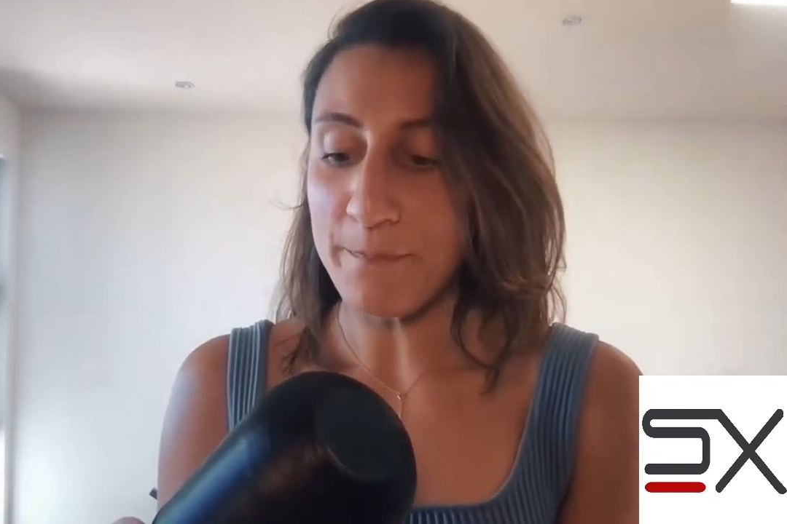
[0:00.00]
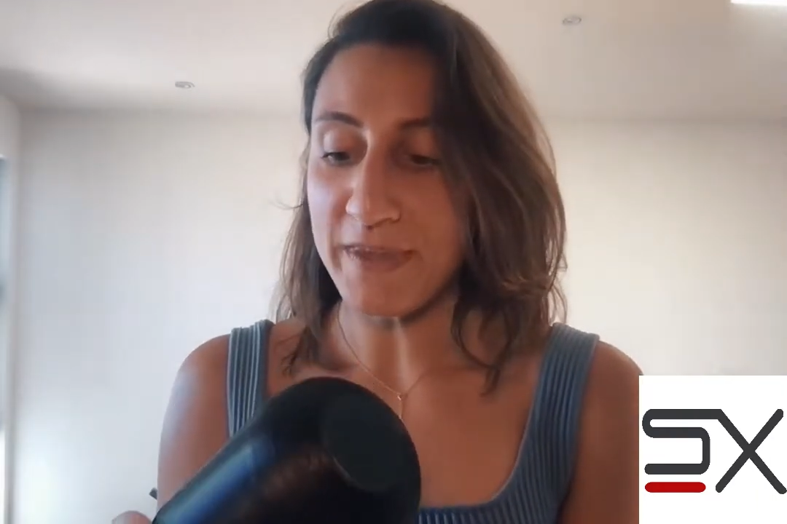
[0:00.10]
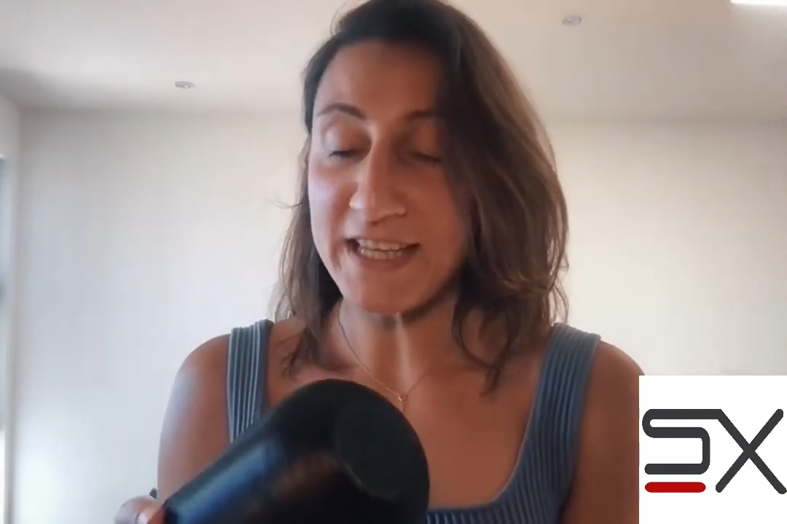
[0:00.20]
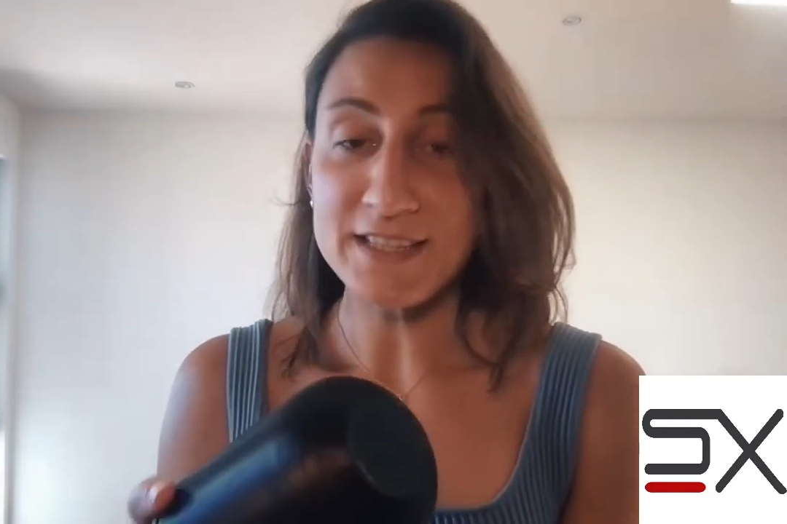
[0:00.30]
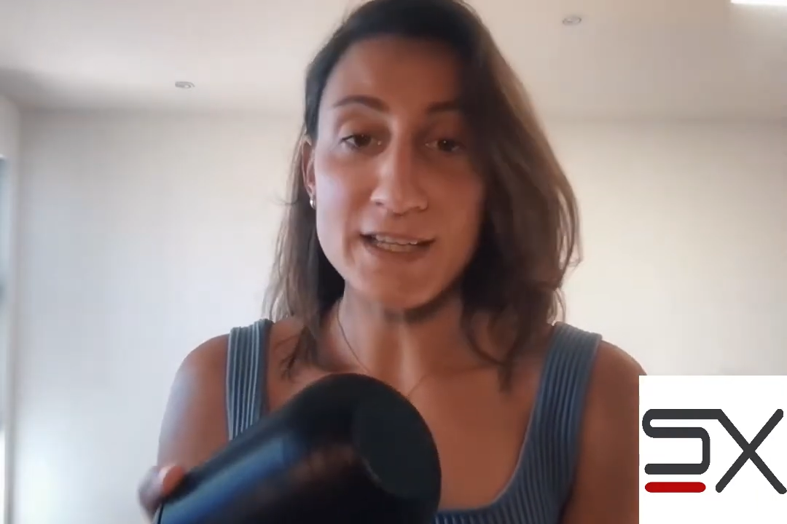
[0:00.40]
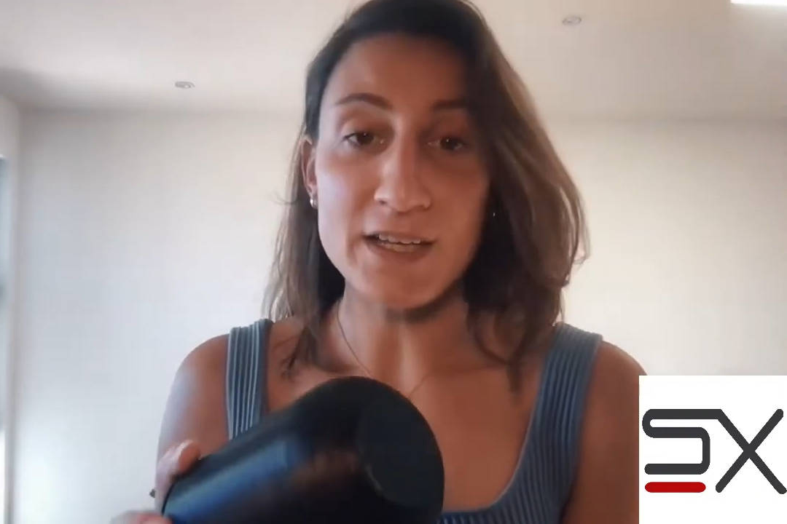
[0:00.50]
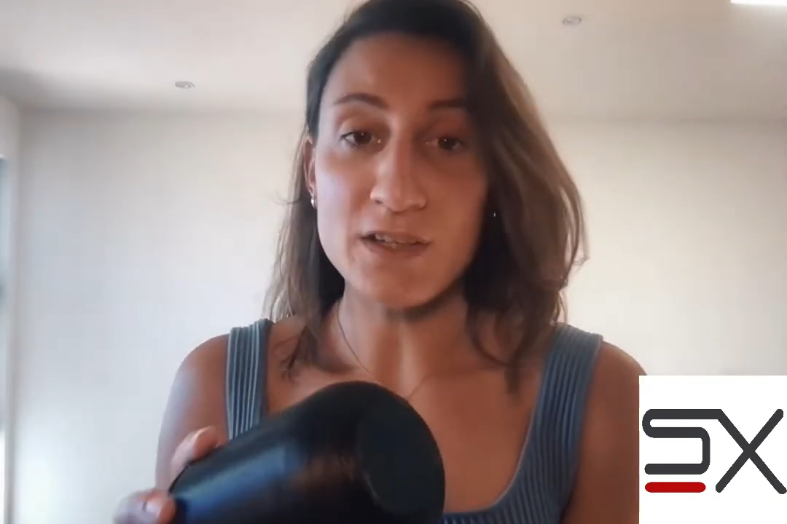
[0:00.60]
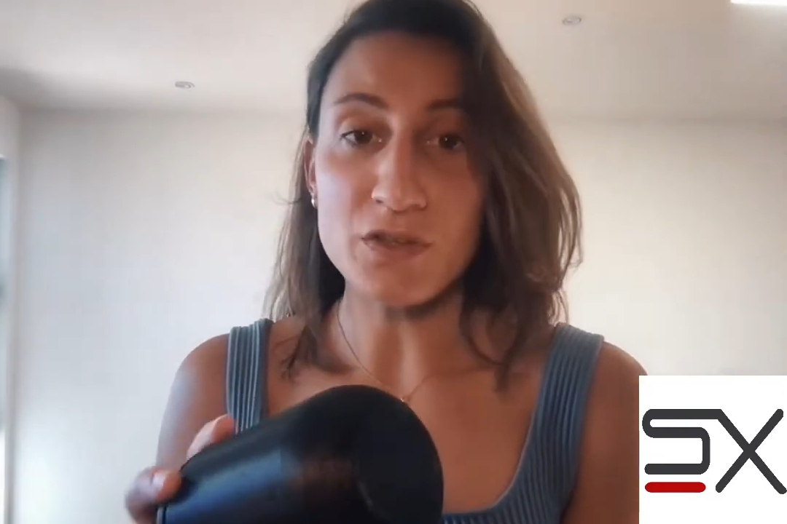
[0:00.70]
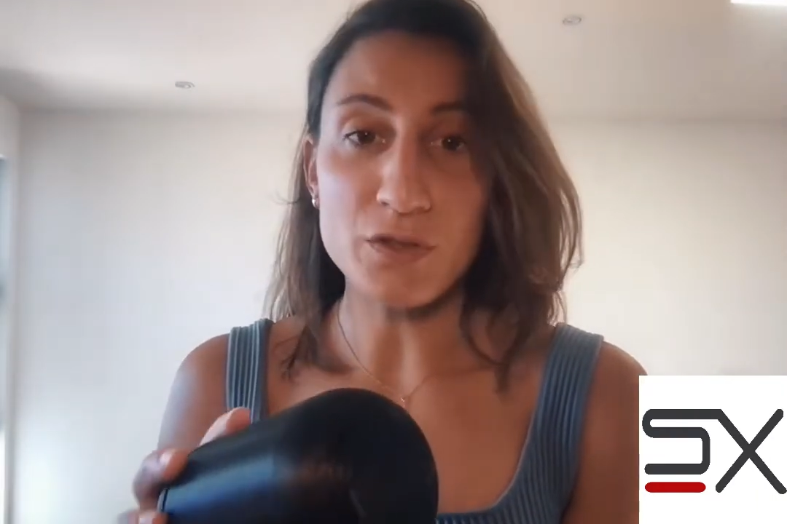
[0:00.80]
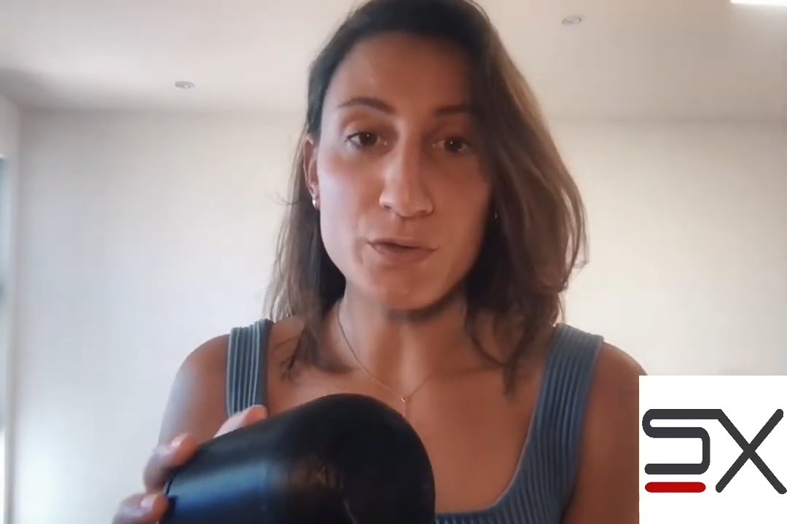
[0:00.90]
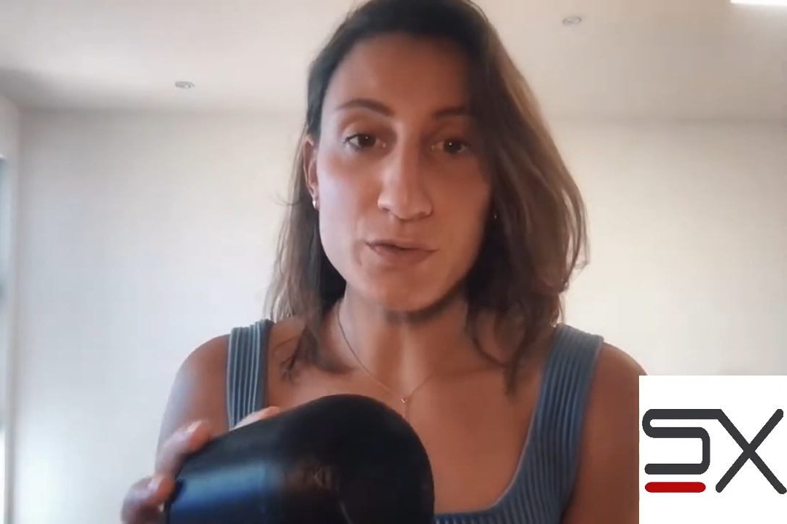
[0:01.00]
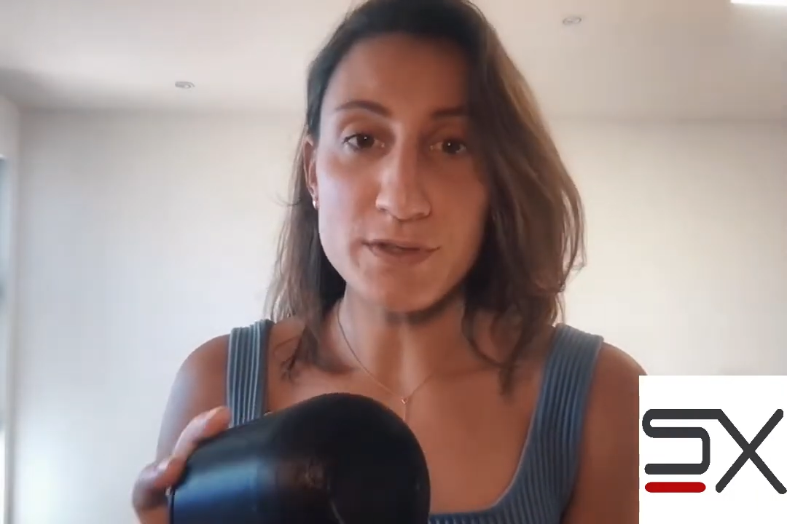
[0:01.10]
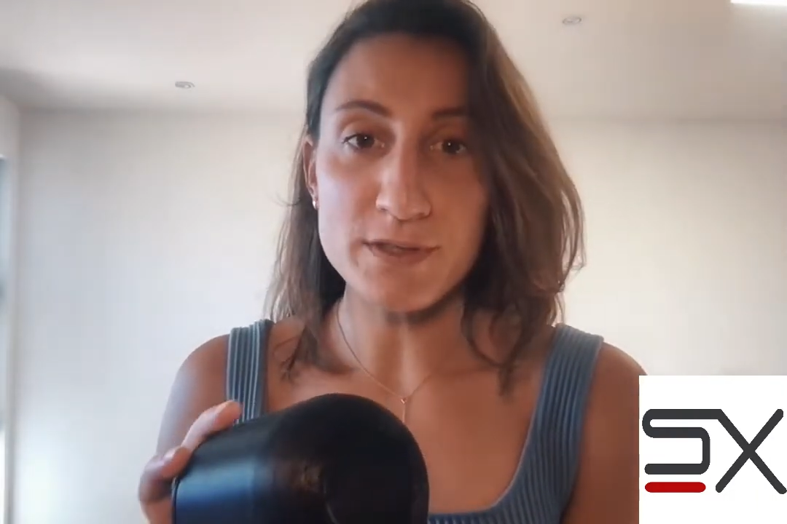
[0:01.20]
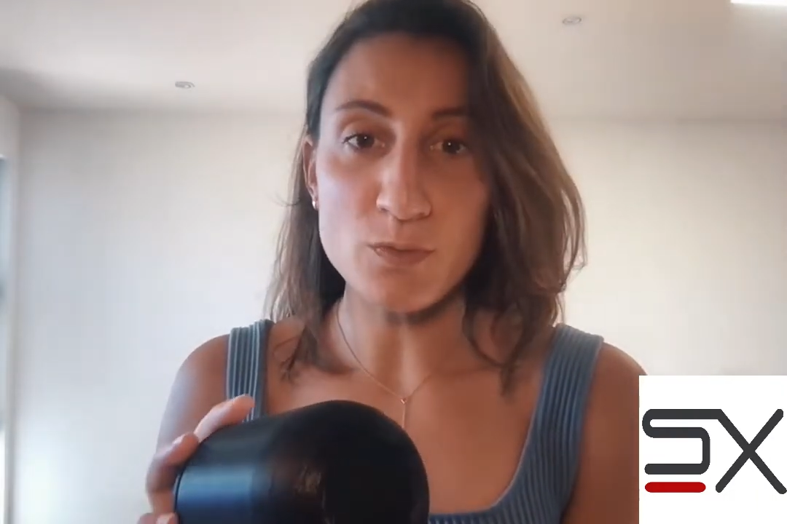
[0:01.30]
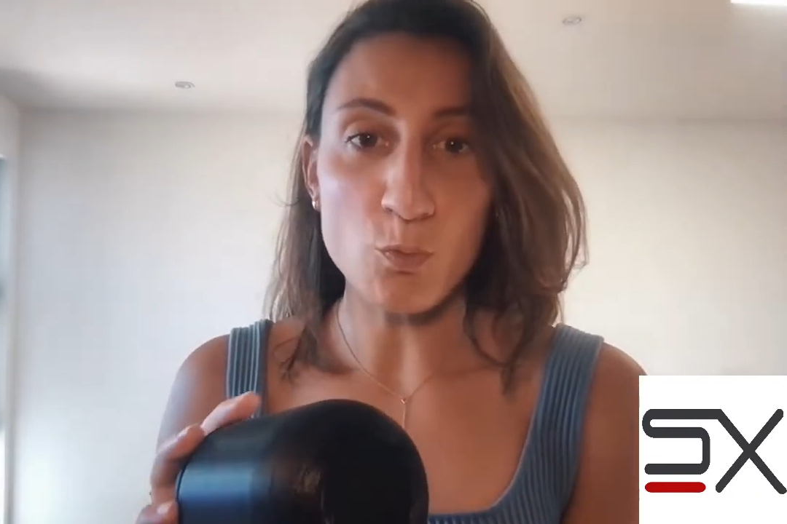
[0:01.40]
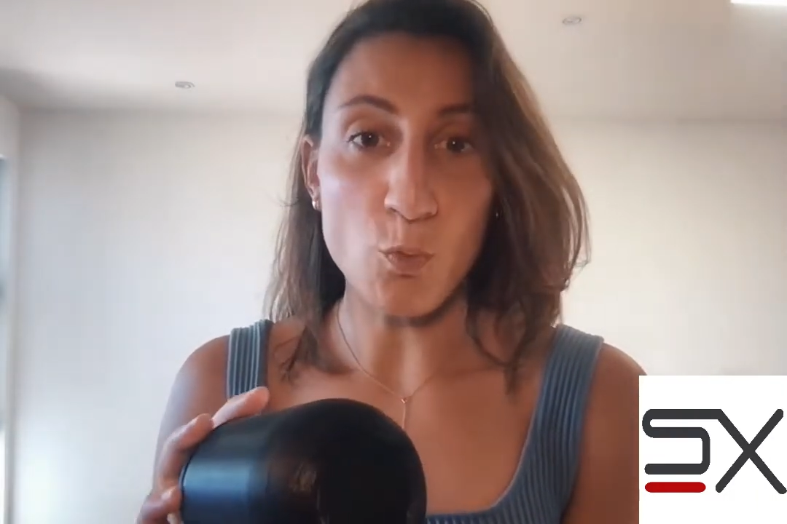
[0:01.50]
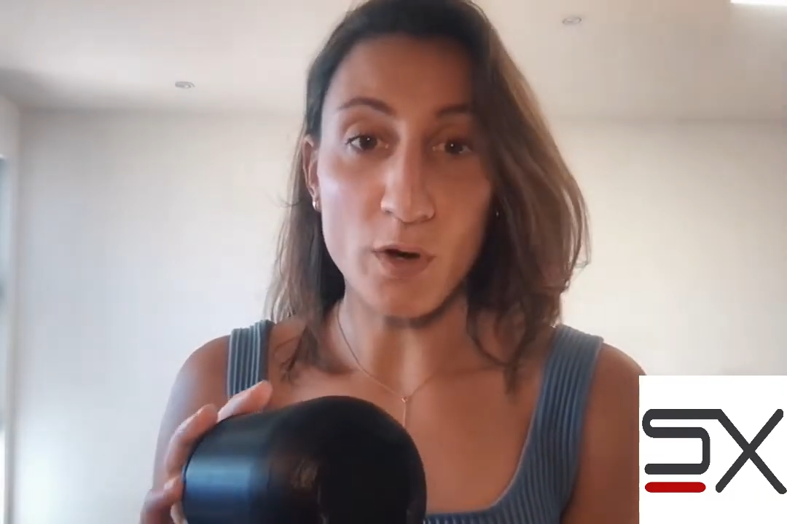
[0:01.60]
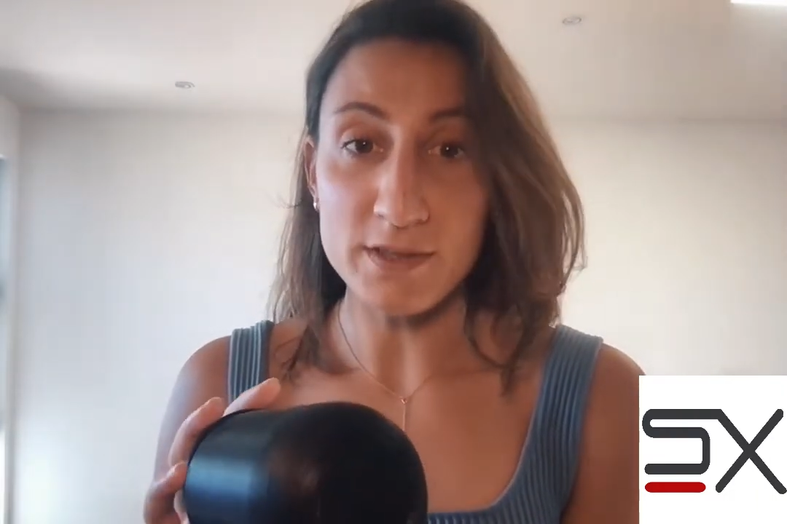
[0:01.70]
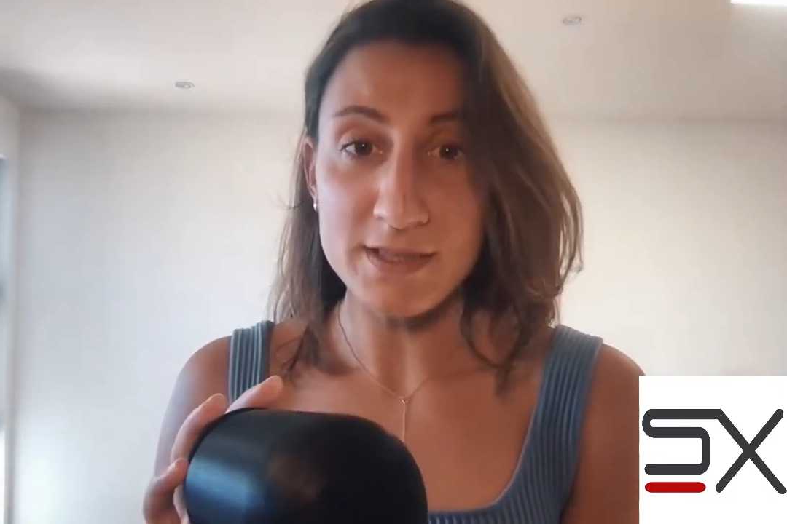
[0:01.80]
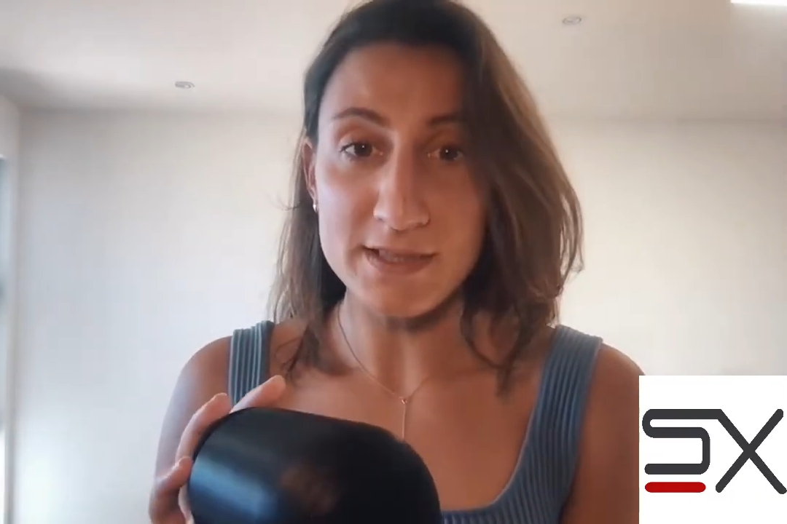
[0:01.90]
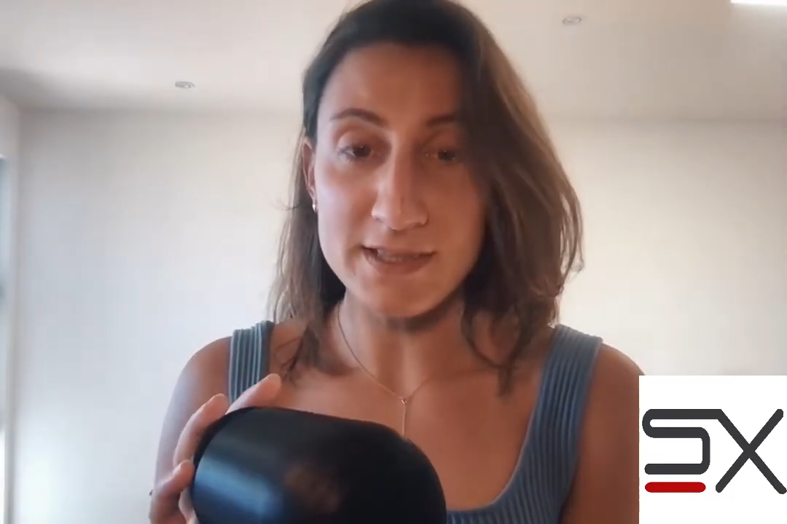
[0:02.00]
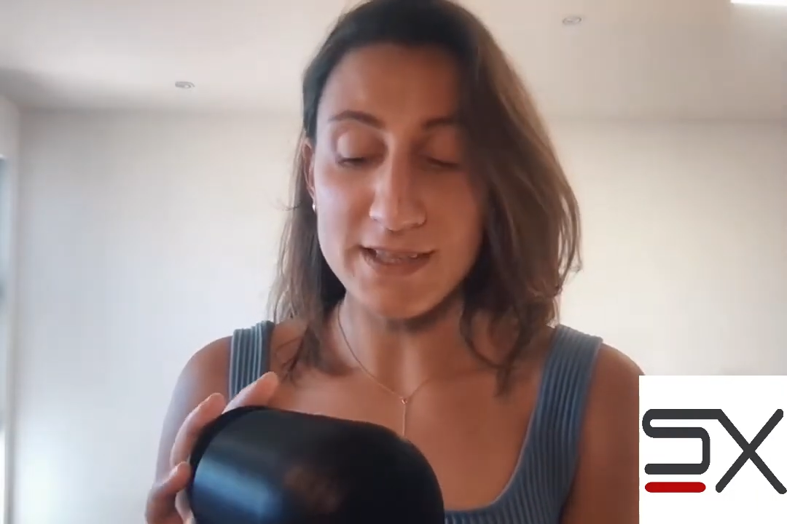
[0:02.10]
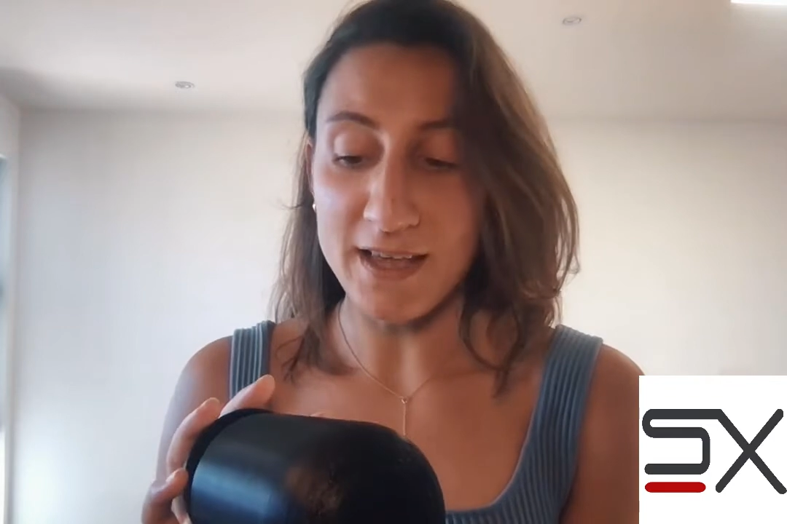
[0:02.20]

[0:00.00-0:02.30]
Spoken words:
the intended use once,